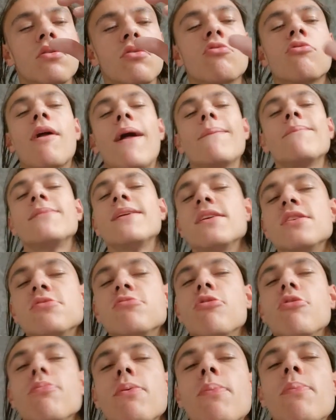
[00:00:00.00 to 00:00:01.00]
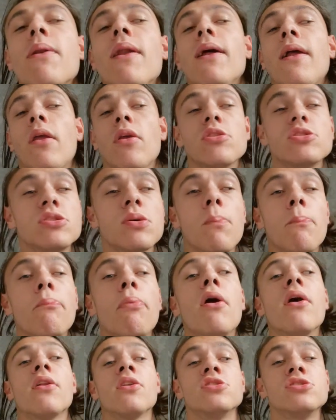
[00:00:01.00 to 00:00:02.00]
grab this group of players
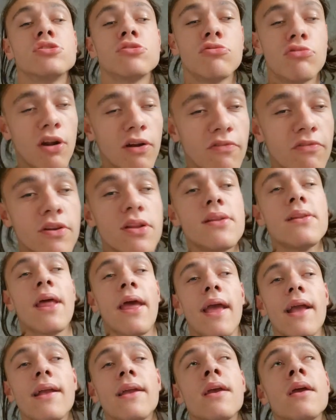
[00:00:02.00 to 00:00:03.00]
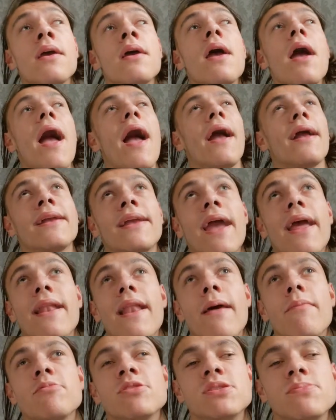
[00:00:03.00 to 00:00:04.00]
by the scruff of the neck and
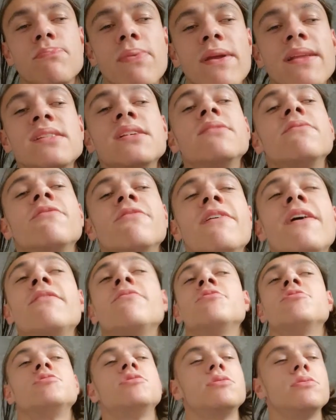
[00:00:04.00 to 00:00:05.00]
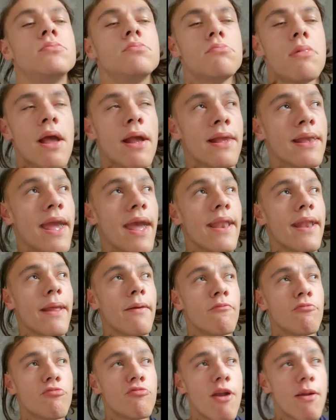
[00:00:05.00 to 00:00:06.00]
get them spitting feathers and get
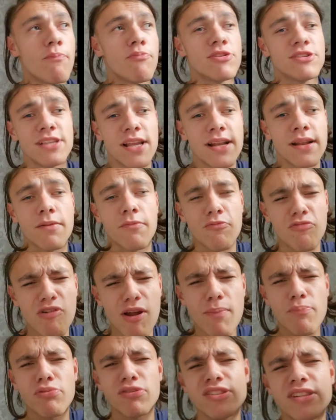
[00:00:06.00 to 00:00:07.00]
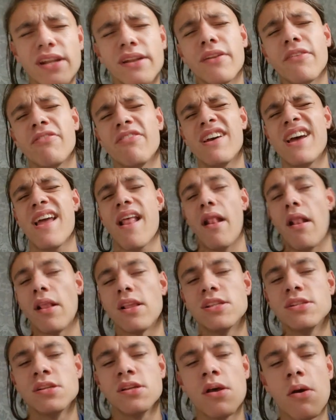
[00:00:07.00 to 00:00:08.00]
them represent the
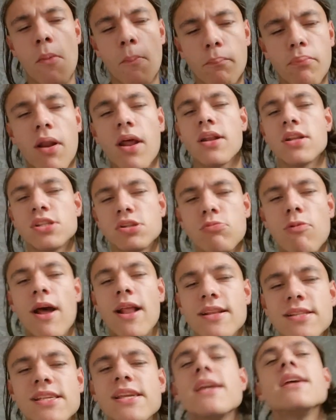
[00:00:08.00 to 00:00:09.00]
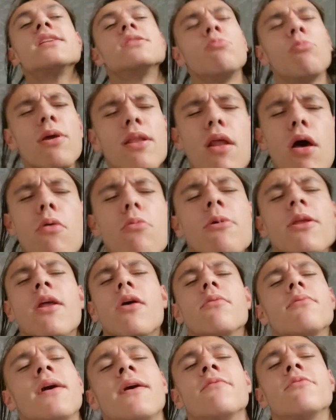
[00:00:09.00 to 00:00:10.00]
fans. Blood, sweat, tears. We know we
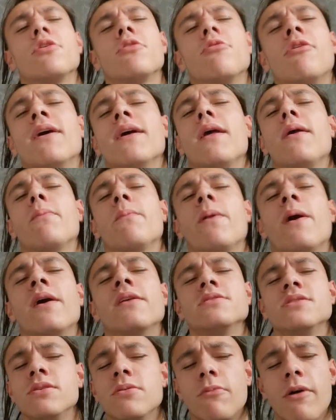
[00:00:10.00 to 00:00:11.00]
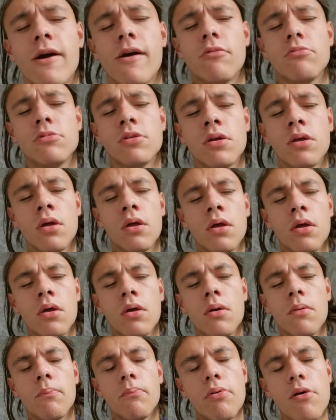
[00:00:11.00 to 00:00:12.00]
don't have the greatest players in the world,
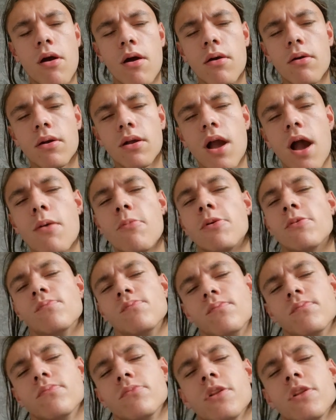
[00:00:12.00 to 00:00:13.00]
but come on.